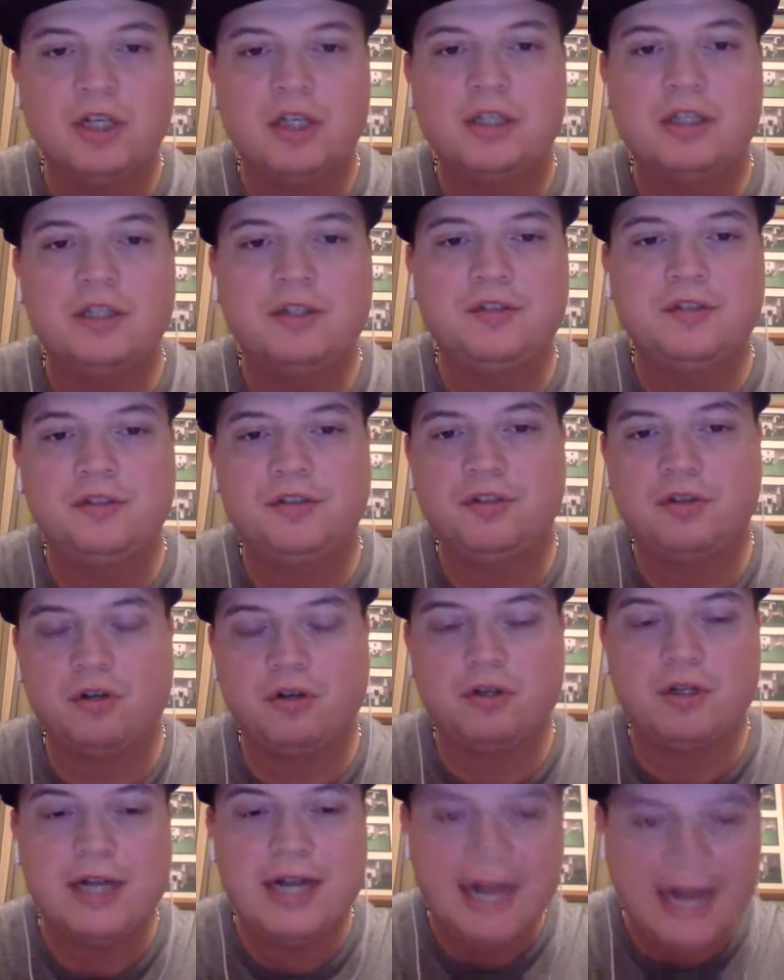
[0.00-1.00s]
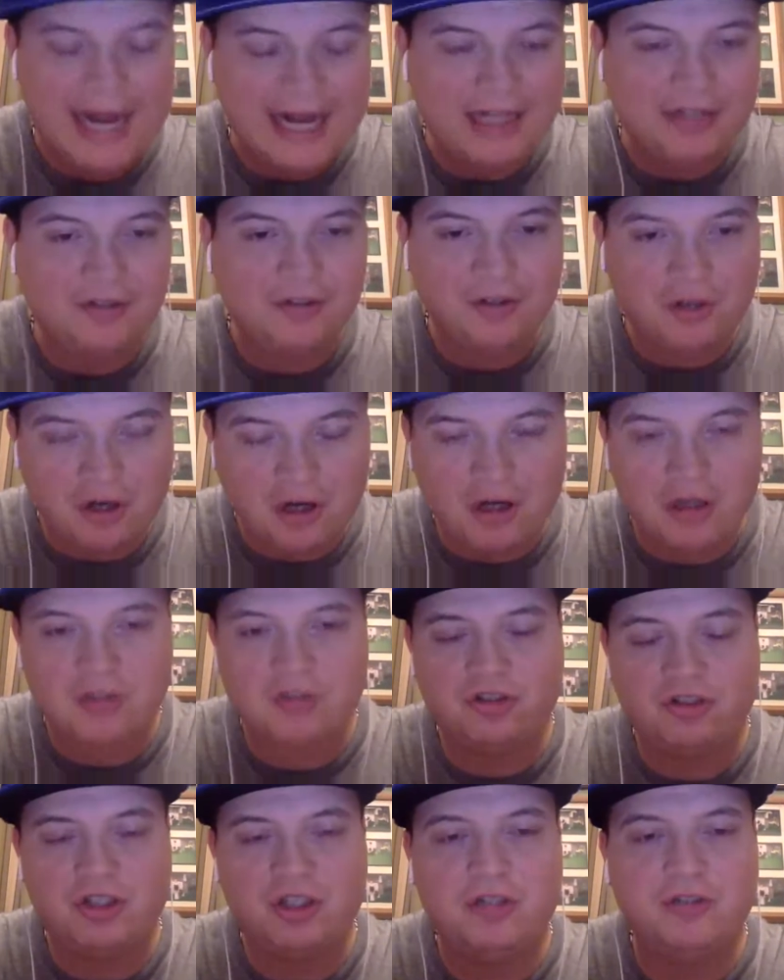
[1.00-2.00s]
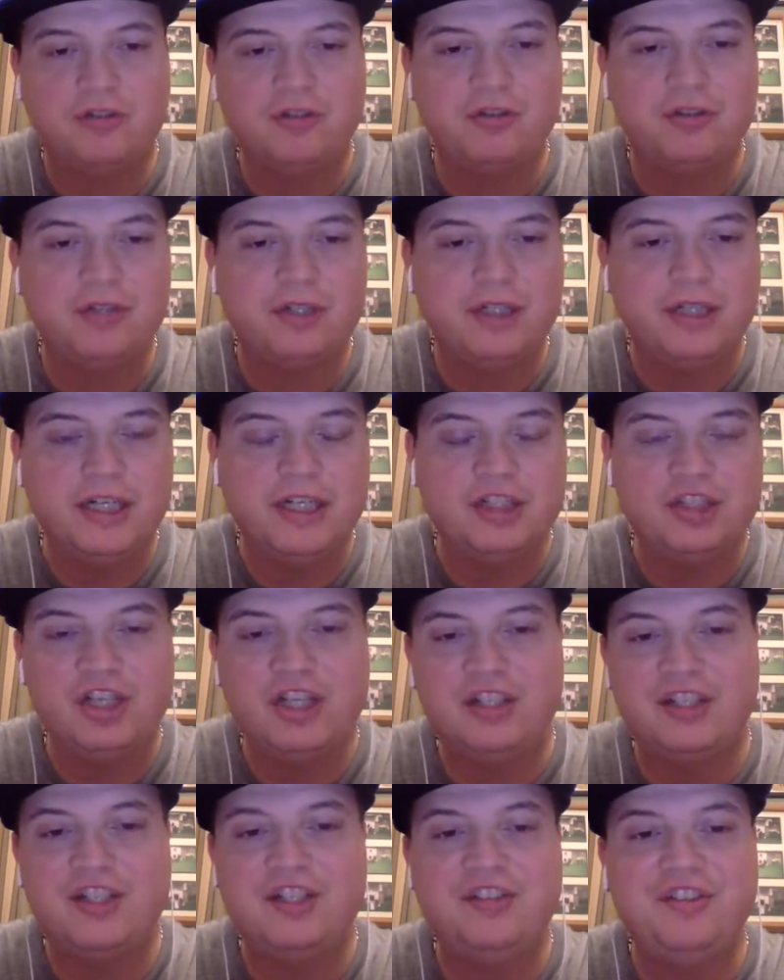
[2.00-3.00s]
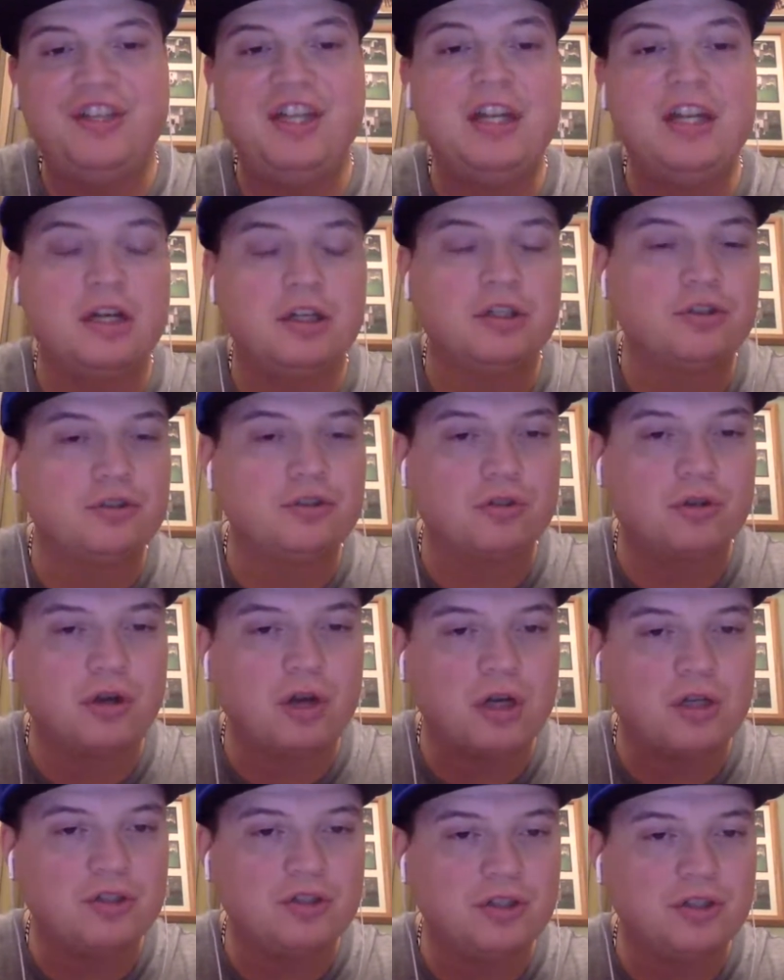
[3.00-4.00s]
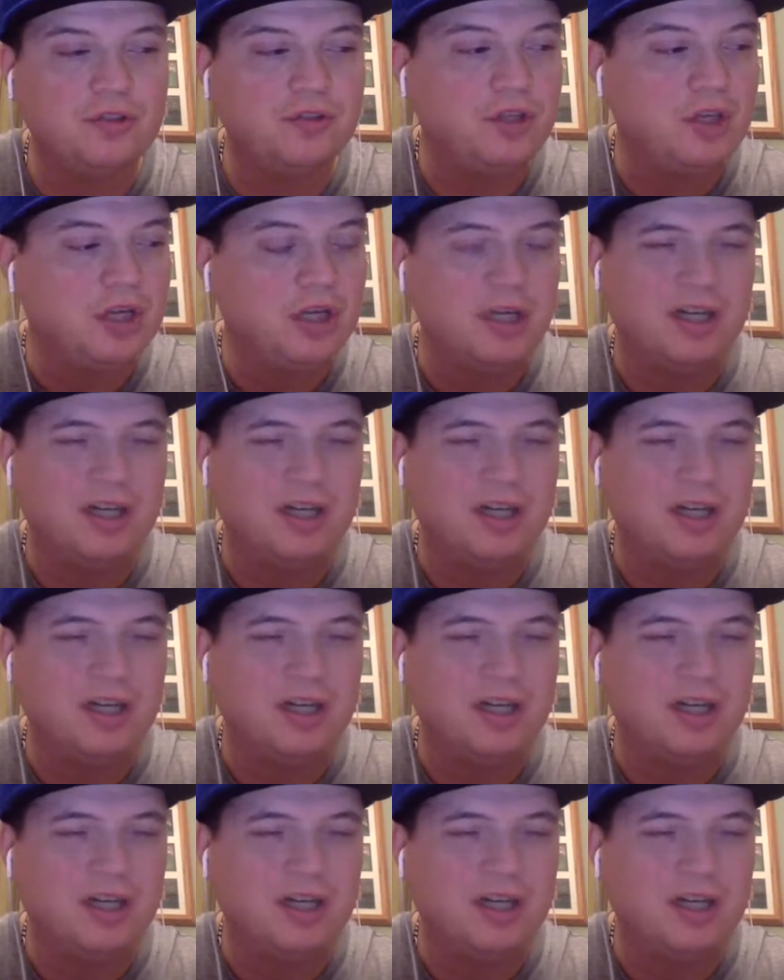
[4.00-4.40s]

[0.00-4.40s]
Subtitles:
This is called Hatz Auction, so HATZ_auctions.